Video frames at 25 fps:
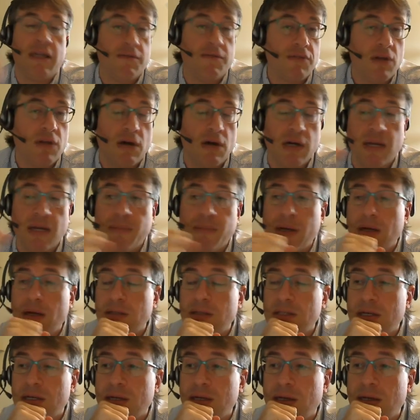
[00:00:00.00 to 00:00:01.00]
talk about
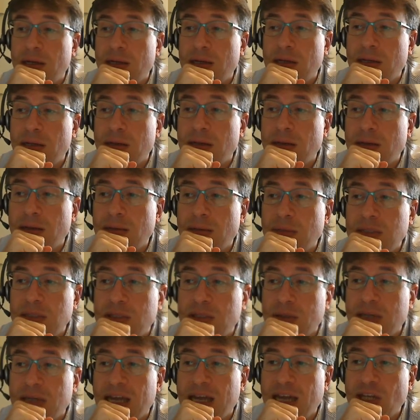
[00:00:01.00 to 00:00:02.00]
Mr.
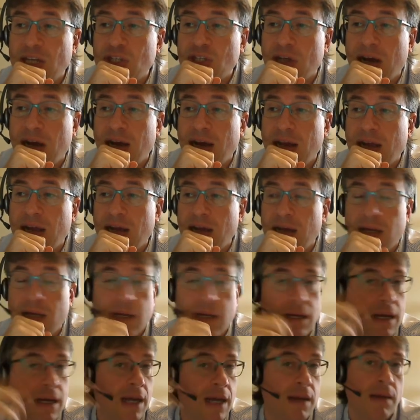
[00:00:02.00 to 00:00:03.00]
Keshe.
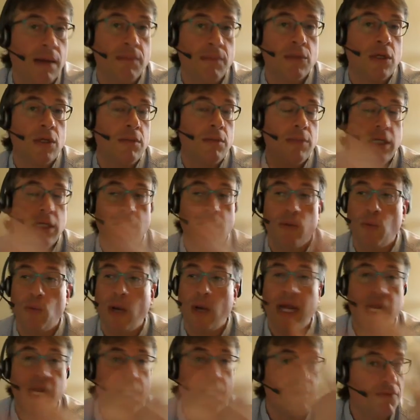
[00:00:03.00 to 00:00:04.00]
I'm going to be
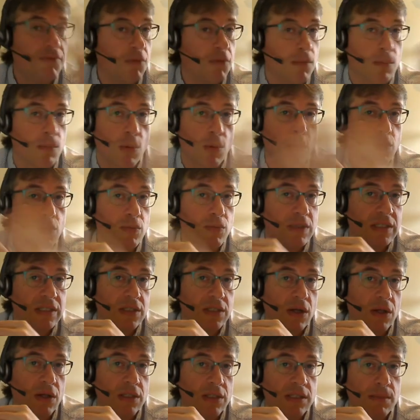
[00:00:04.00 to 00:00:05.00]
waiting for more
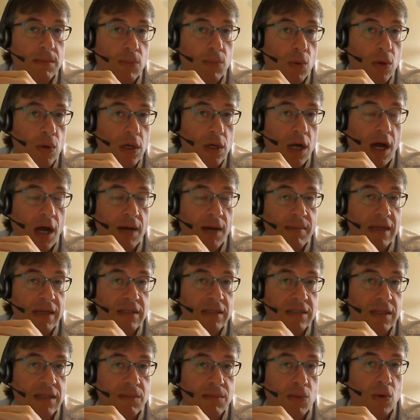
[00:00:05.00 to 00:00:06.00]
results and more
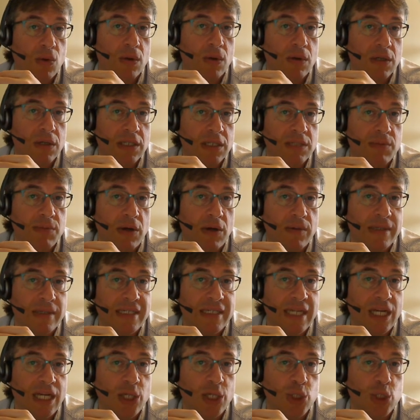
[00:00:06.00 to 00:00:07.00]
comments and more
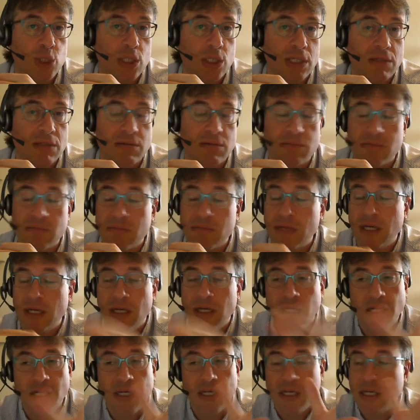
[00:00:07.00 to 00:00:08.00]
experimentation and
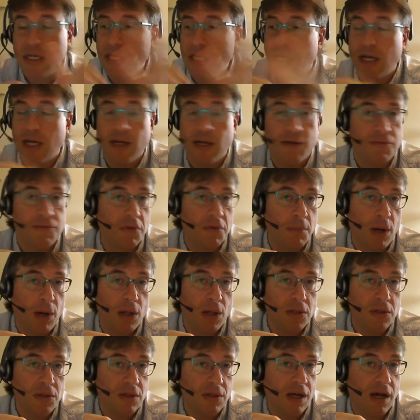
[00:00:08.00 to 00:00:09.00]
from all
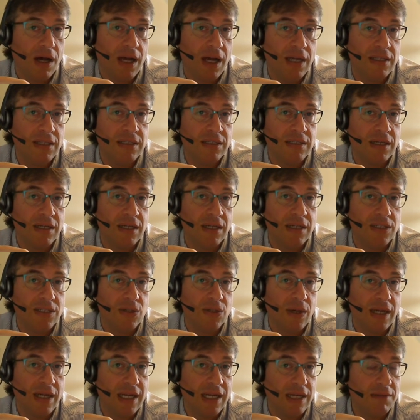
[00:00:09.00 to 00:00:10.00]
you guys, so
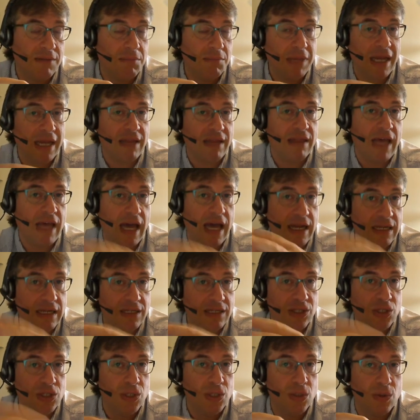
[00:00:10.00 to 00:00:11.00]
I can bake that
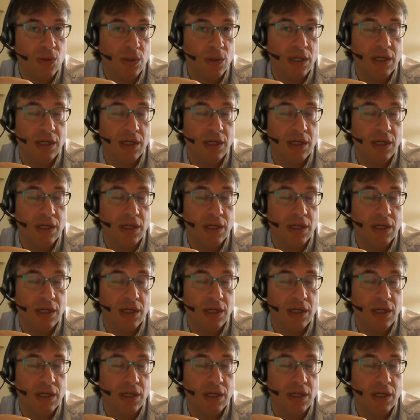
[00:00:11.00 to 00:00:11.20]
into